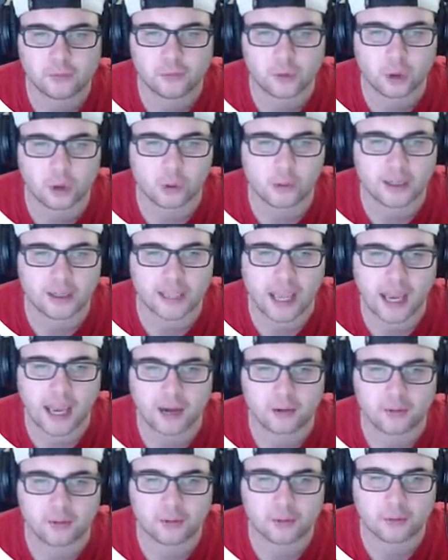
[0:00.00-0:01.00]
Oh, I
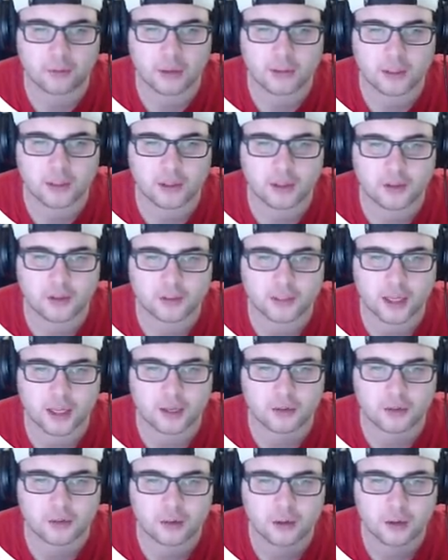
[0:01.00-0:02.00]
can right there on the other side.
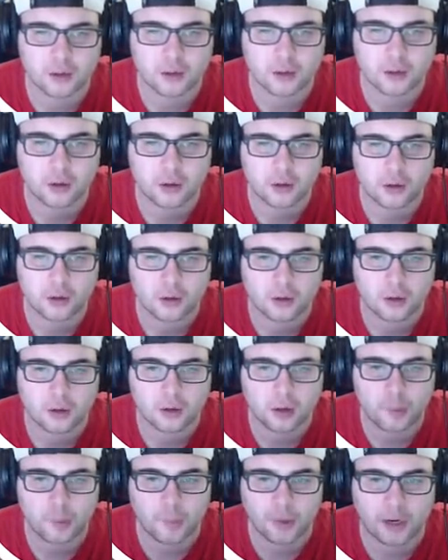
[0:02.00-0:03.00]

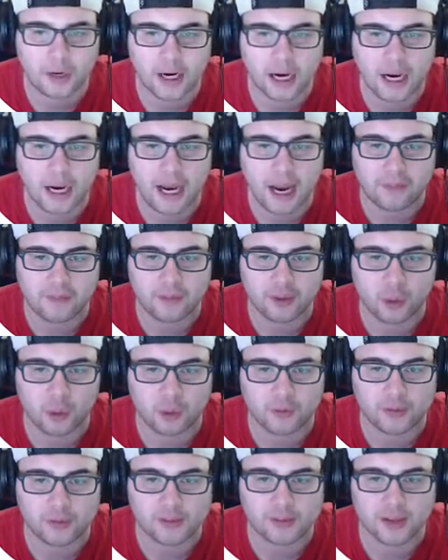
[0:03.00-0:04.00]
And I, I have to go
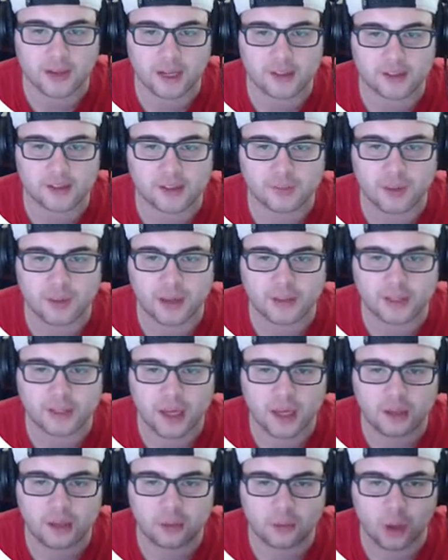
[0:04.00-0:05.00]
on this side. Is this my
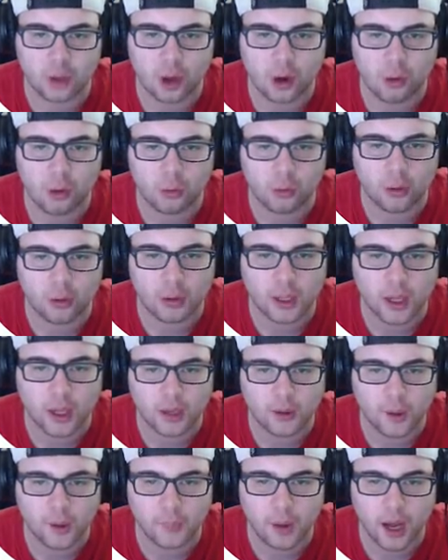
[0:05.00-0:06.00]
side? No. Okay,
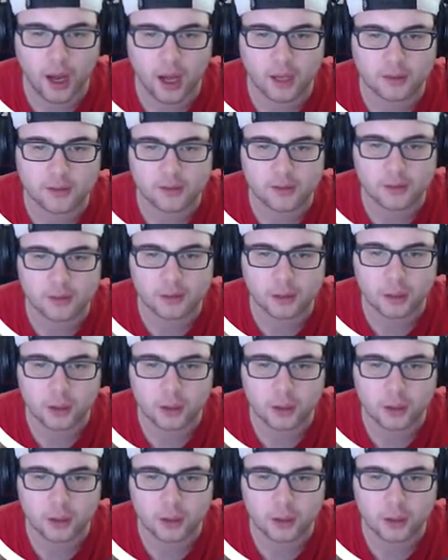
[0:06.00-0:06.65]
a box.